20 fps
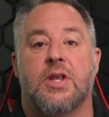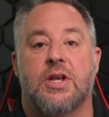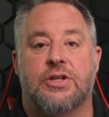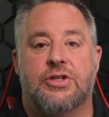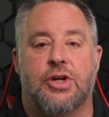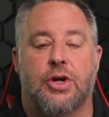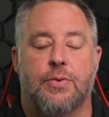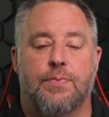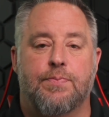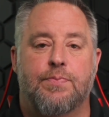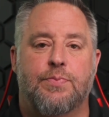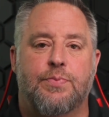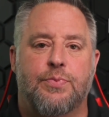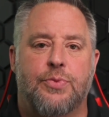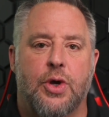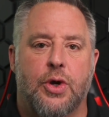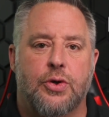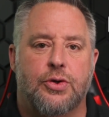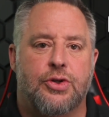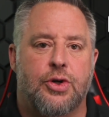So
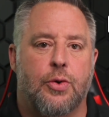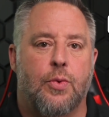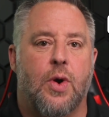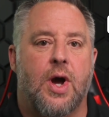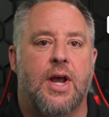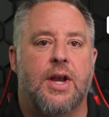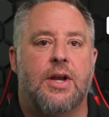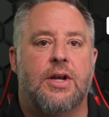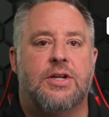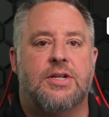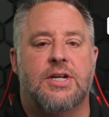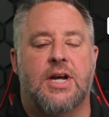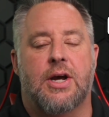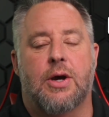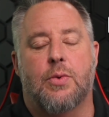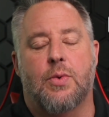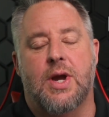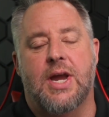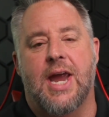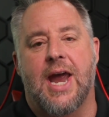those are what
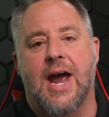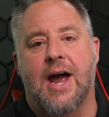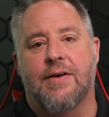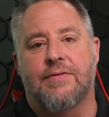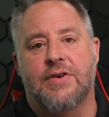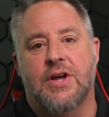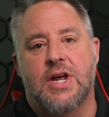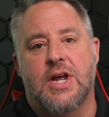we have